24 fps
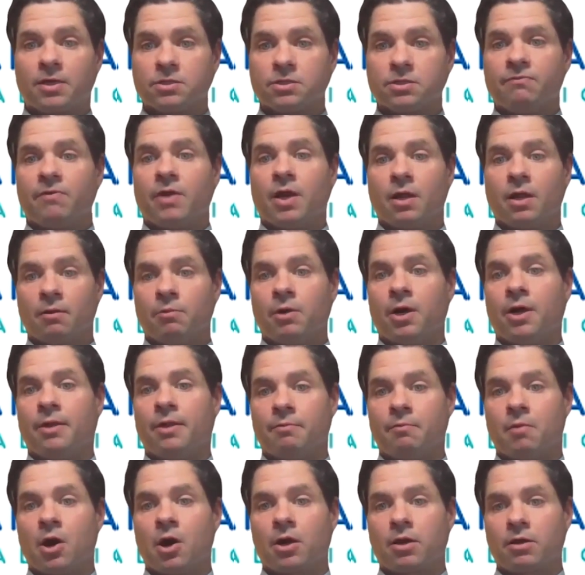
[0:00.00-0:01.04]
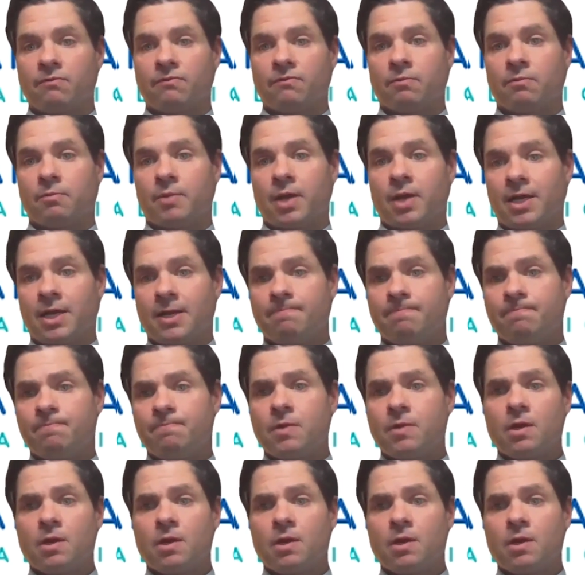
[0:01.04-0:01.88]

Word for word: is available on the market for many.